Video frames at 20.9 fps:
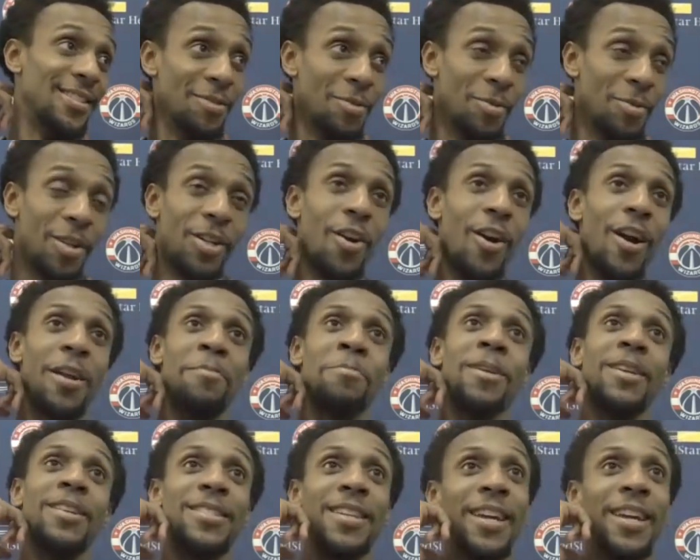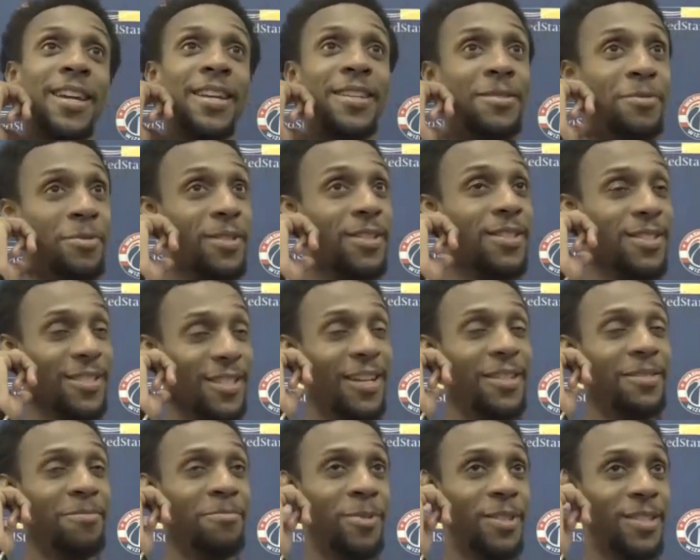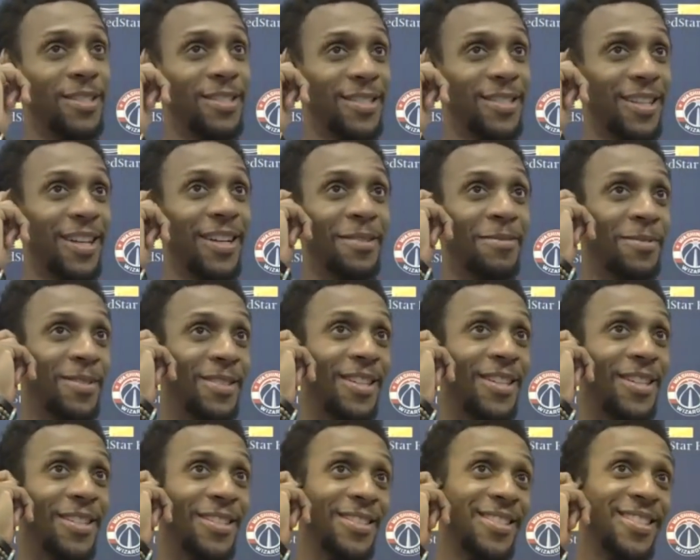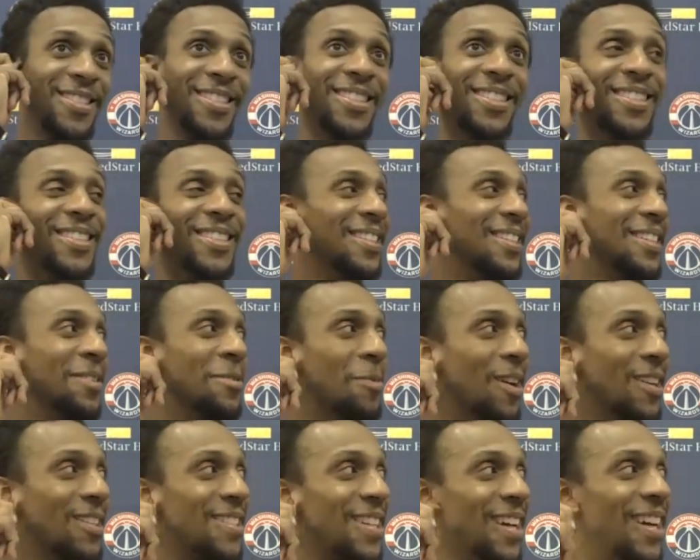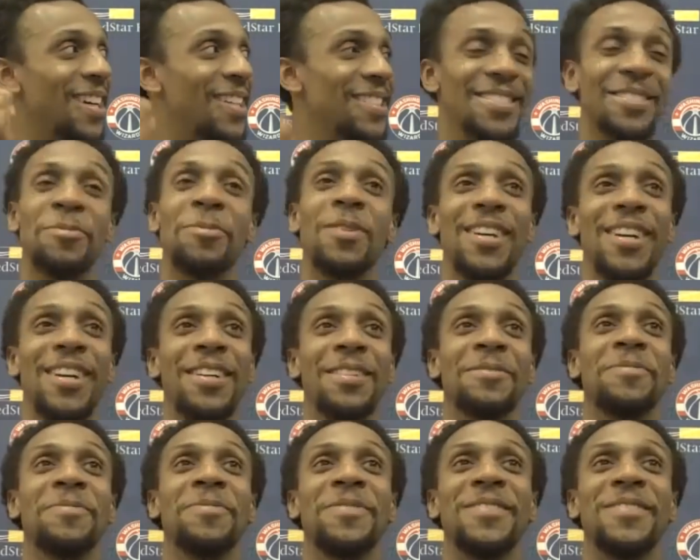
what Cardi B say? When it's up. So it worked out. Went up.